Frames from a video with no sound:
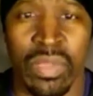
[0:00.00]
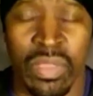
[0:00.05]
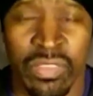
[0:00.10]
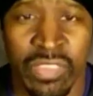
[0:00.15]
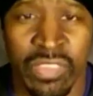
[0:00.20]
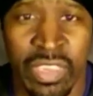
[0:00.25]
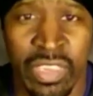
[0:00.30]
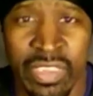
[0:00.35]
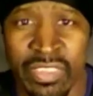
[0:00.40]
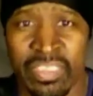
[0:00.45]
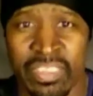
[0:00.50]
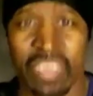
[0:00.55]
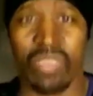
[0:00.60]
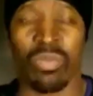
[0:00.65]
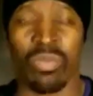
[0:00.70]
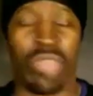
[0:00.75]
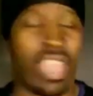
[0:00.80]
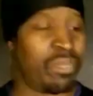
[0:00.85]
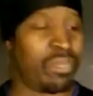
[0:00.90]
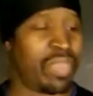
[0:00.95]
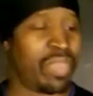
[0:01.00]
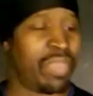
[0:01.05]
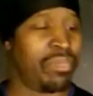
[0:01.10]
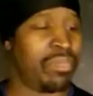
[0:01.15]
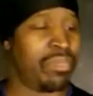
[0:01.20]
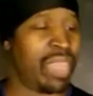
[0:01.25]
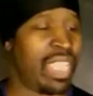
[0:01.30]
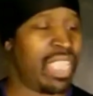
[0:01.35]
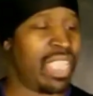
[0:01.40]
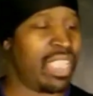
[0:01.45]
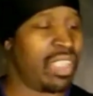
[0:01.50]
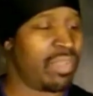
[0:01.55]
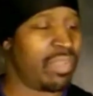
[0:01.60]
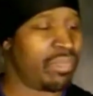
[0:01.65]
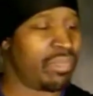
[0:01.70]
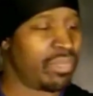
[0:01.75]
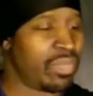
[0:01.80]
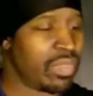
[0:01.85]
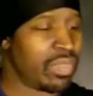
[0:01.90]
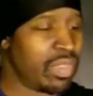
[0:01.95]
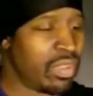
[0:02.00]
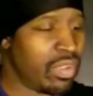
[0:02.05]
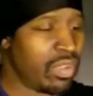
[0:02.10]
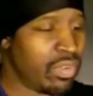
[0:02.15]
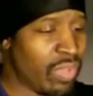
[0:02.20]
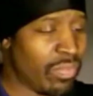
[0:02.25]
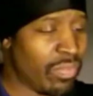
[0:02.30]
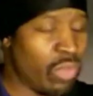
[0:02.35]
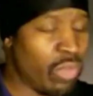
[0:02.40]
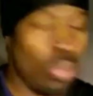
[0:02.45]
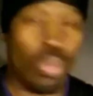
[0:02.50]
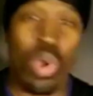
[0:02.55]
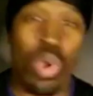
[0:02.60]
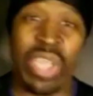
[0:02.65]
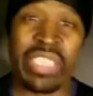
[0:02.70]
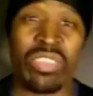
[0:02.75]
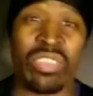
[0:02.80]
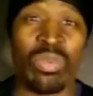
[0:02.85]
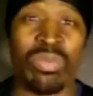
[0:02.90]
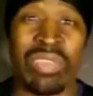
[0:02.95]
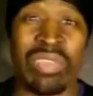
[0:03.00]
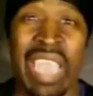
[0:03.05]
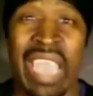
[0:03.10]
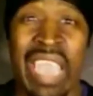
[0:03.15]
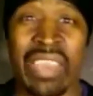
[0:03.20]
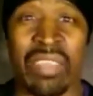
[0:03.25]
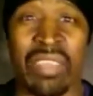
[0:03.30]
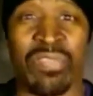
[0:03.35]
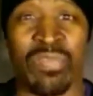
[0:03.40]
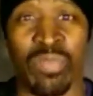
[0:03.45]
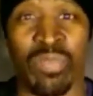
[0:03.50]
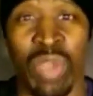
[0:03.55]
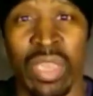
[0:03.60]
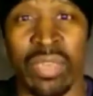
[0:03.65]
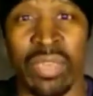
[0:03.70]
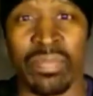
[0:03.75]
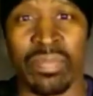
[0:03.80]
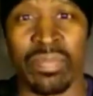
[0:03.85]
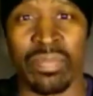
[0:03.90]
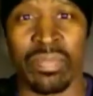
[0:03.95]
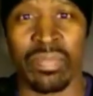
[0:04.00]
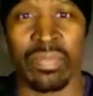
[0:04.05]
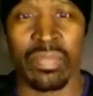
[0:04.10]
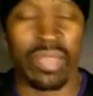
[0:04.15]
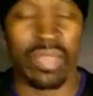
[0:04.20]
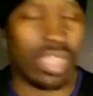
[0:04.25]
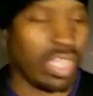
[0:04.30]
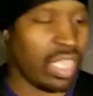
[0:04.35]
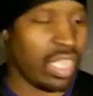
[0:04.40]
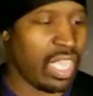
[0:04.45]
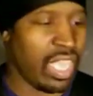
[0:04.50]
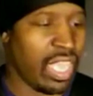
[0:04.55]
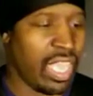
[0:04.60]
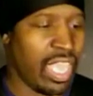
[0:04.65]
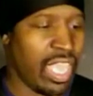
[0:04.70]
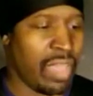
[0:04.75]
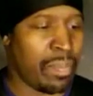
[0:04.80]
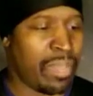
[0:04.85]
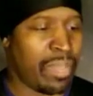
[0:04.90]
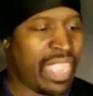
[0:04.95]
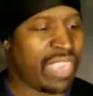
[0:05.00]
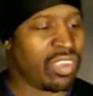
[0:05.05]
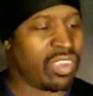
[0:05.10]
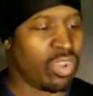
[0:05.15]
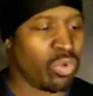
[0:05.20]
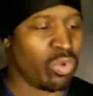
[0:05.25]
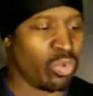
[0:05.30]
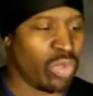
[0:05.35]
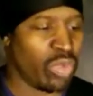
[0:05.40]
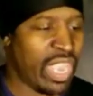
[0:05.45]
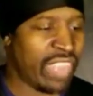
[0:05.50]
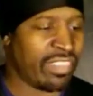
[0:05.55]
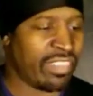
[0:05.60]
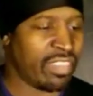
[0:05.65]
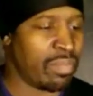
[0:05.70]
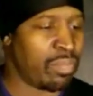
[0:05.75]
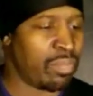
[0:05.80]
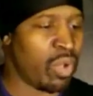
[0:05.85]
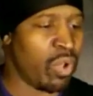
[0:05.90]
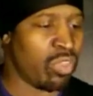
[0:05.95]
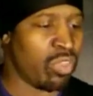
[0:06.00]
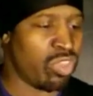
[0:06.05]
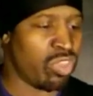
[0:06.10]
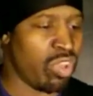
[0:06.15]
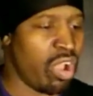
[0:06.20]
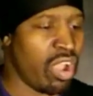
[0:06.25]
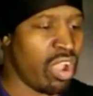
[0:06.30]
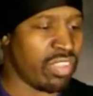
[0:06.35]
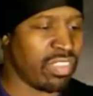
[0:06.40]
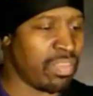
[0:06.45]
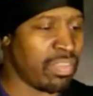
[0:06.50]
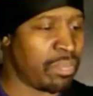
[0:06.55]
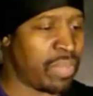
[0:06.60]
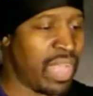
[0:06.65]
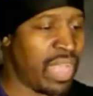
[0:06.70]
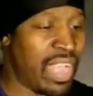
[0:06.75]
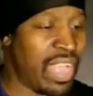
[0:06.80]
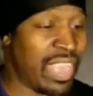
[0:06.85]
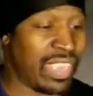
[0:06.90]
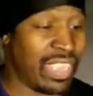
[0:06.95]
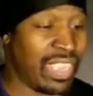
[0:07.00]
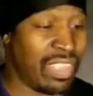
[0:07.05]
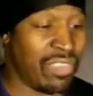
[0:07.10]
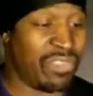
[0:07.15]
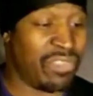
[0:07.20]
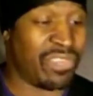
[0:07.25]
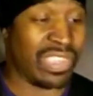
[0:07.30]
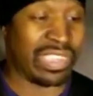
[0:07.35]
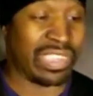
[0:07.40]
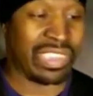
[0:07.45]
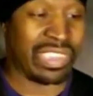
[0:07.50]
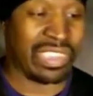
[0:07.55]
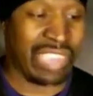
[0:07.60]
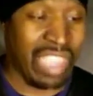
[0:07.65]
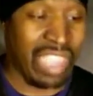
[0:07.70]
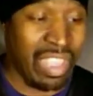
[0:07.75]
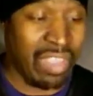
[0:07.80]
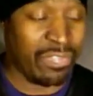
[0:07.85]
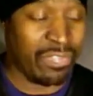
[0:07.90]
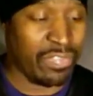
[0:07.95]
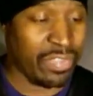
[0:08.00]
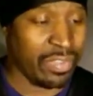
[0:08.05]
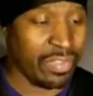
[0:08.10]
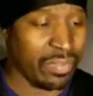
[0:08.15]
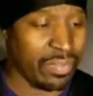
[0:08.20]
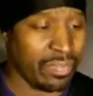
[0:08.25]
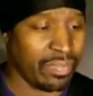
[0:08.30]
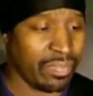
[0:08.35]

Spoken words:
Citizen arrest been made from the One United Front. Have made an arrest and brought charges upon him for theft